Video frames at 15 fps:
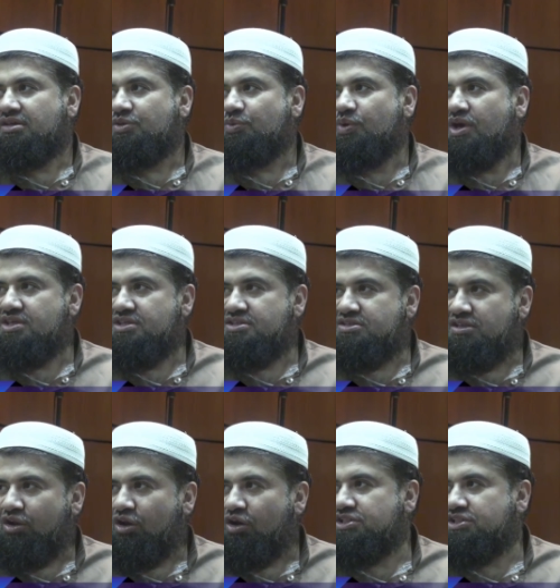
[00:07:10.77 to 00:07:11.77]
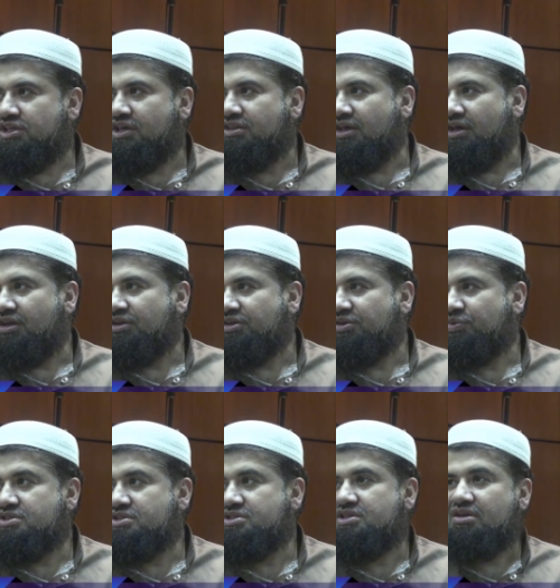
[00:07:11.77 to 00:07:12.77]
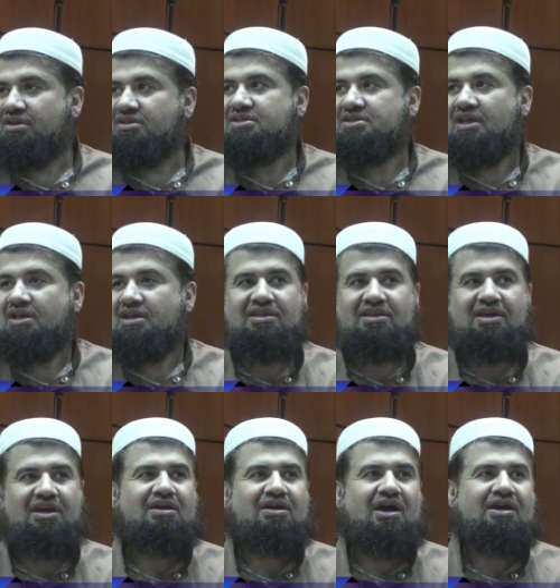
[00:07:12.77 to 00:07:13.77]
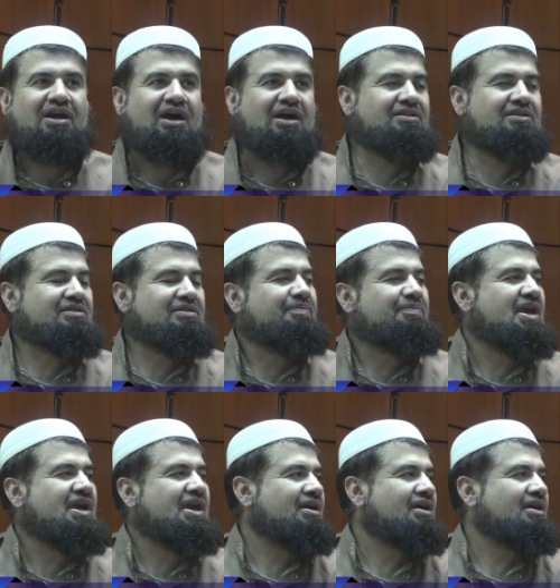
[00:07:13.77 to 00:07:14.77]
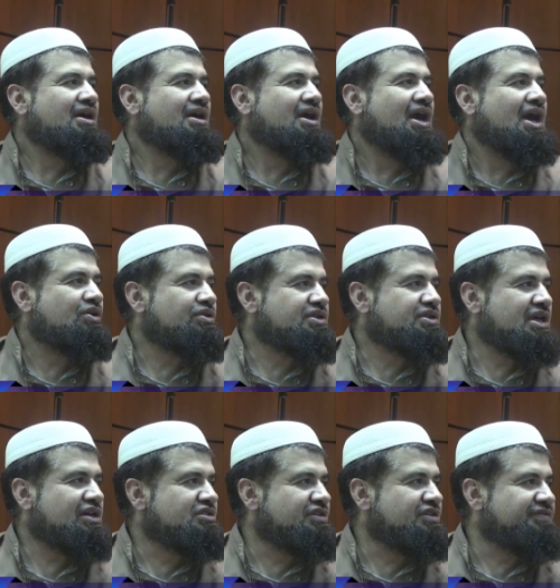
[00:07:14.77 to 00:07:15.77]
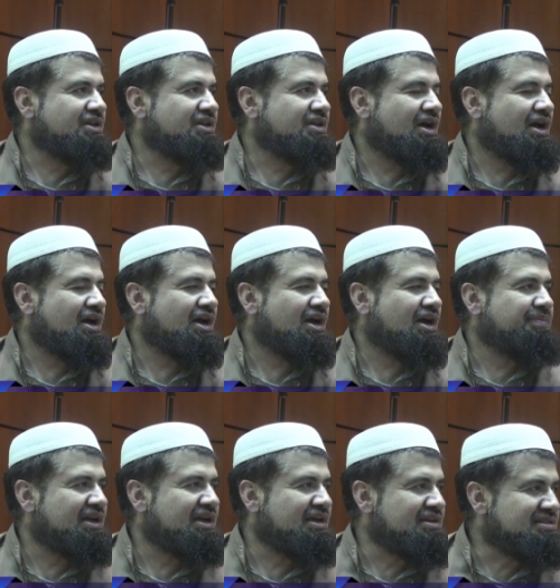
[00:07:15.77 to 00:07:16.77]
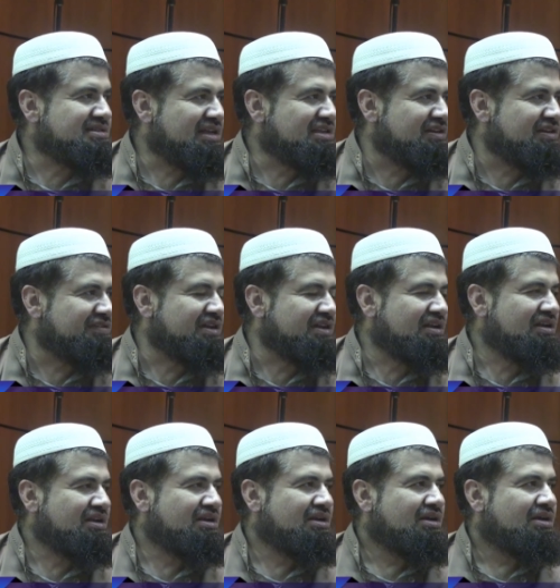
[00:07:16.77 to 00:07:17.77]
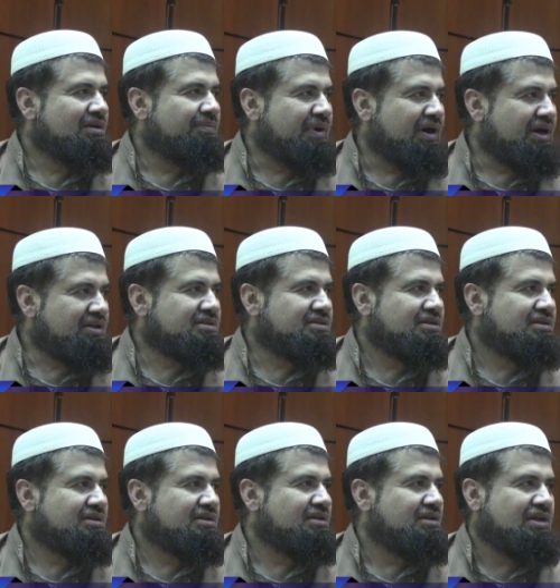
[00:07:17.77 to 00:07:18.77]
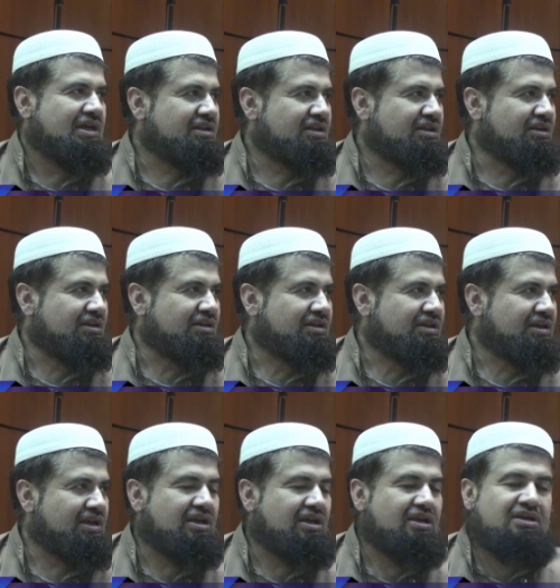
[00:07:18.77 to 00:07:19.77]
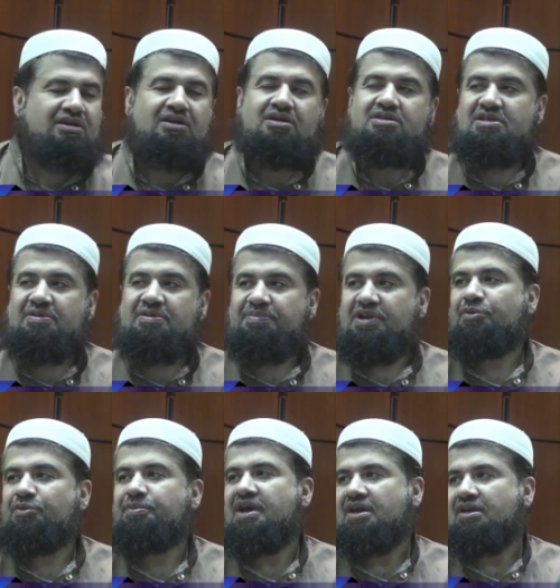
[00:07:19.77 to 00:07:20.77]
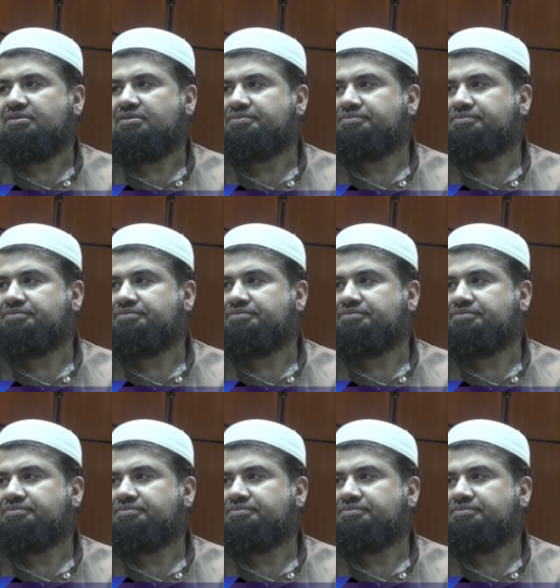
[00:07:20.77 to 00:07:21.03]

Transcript: where is the logic in that? Where's the understanding in that? I can't make head or tails of it. I can't make any sense of it. But he didn't. He simply obeyed.